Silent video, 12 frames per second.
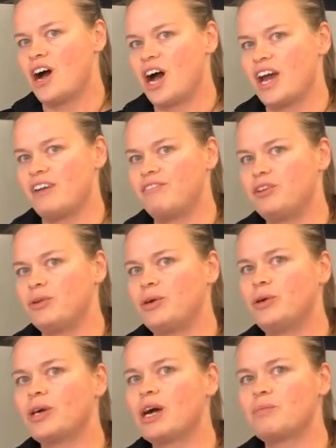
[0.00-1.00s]
If you
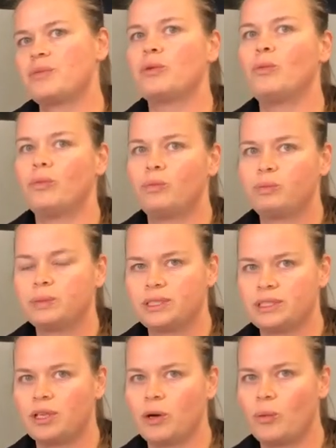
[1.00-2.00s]
hook up
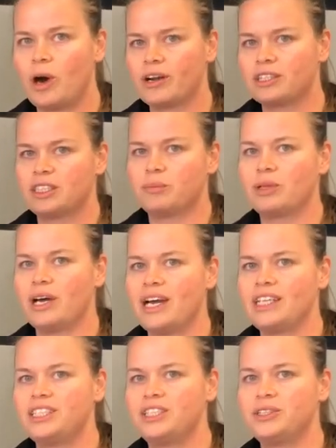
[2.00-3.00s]
the water
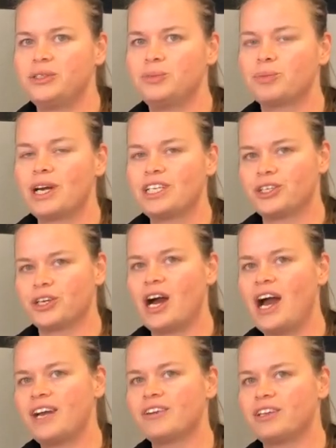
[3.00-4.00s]
supply to pressure
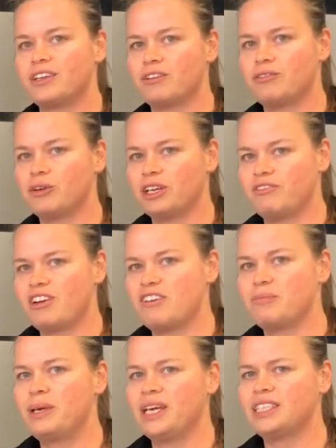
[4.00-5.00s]
higher than the 45
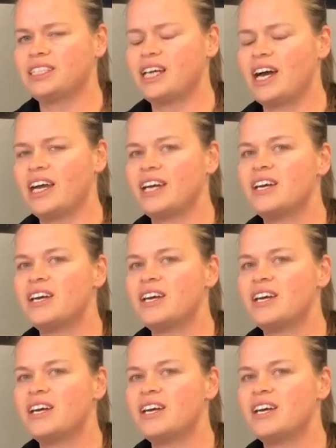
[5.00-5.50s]
PSI,